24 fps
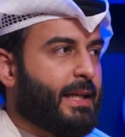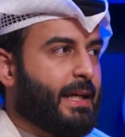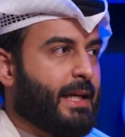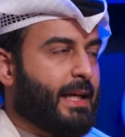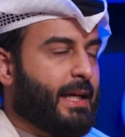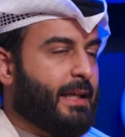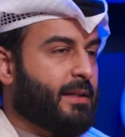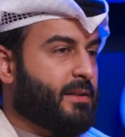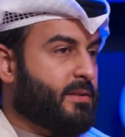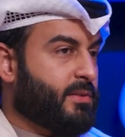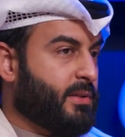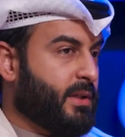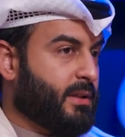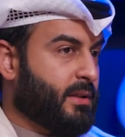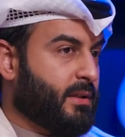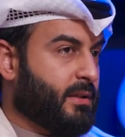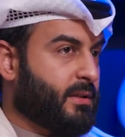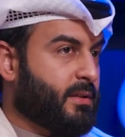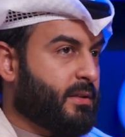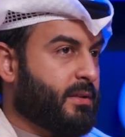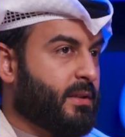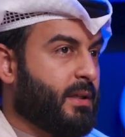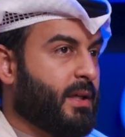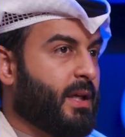and read
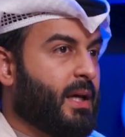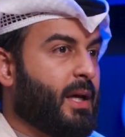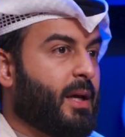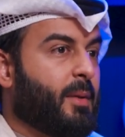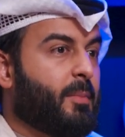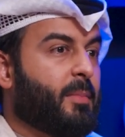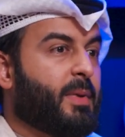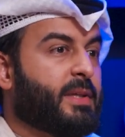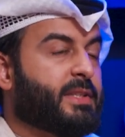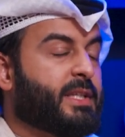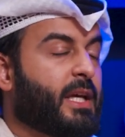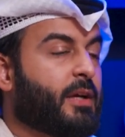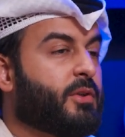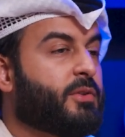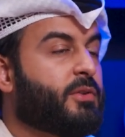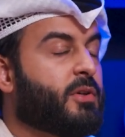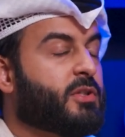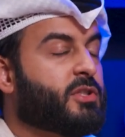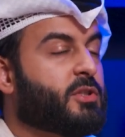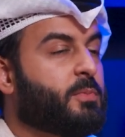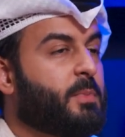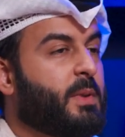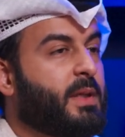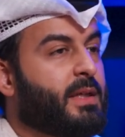it. But I could
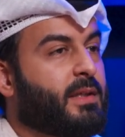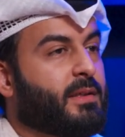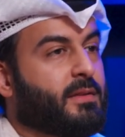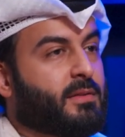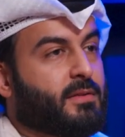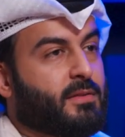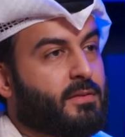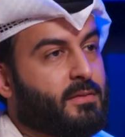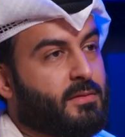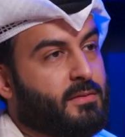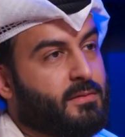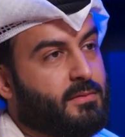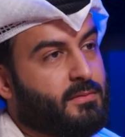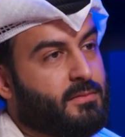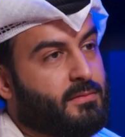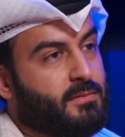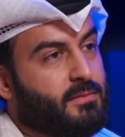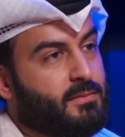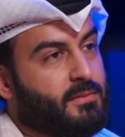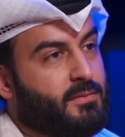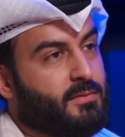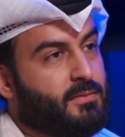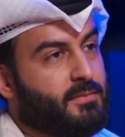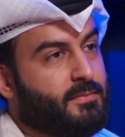not speak it
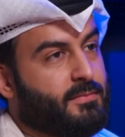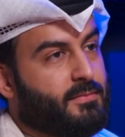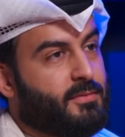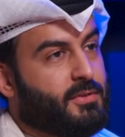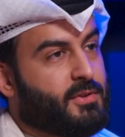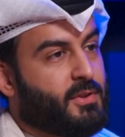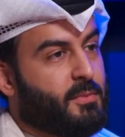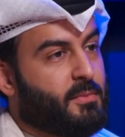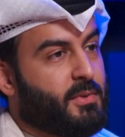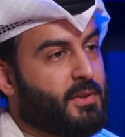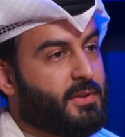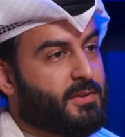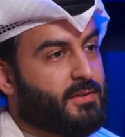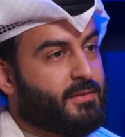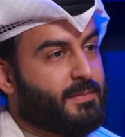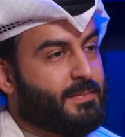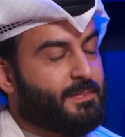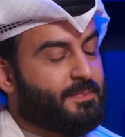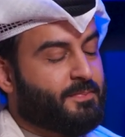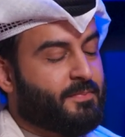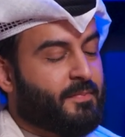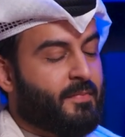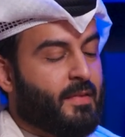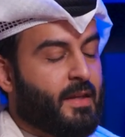for some reason.
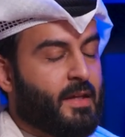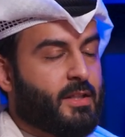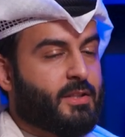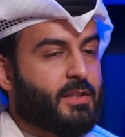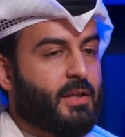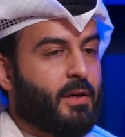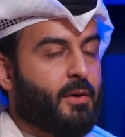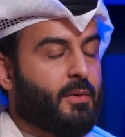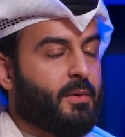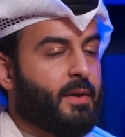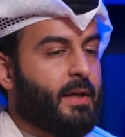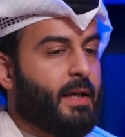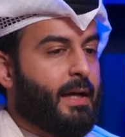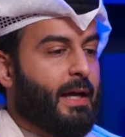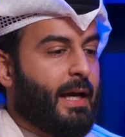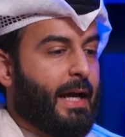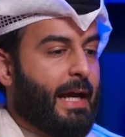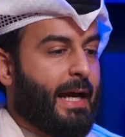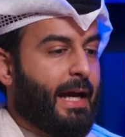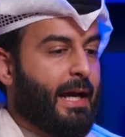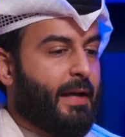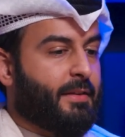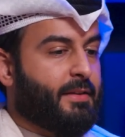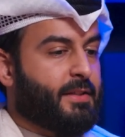So
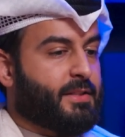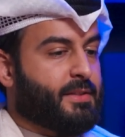I had